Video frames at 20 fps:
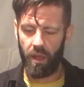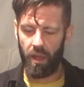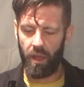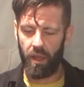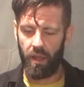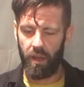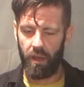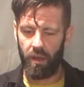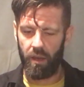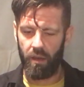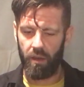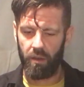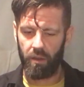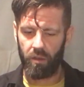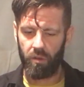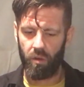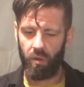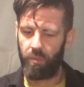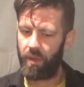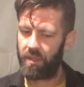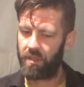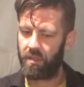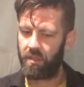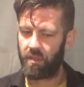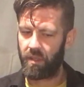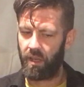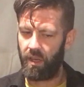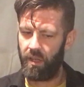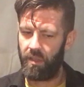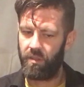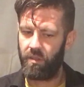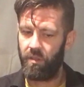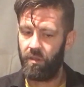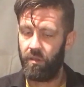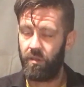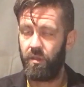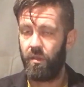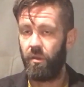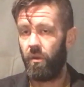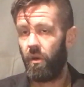And Coinbase is going to
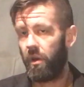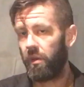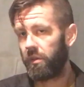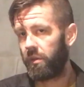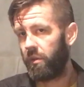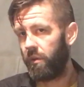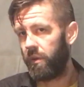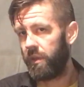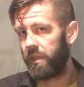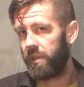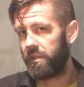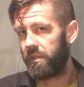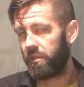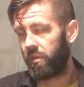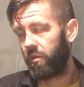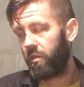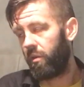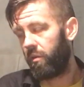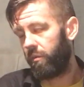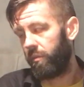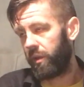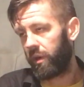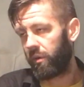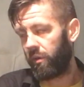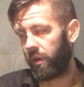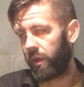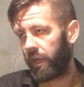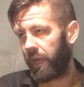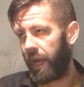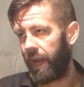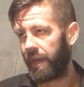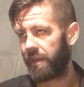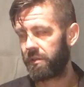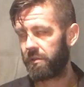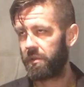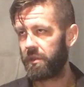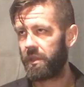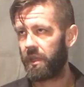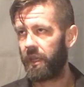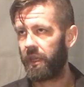introduce new altcoins. Bitcoin
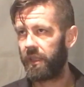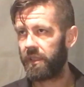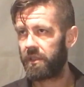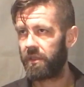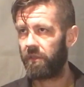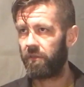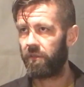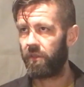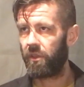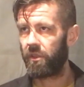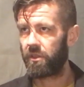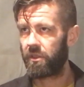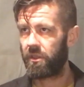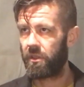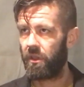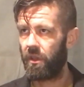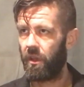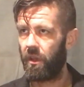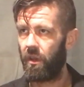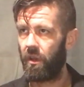Cash was, I guess, the first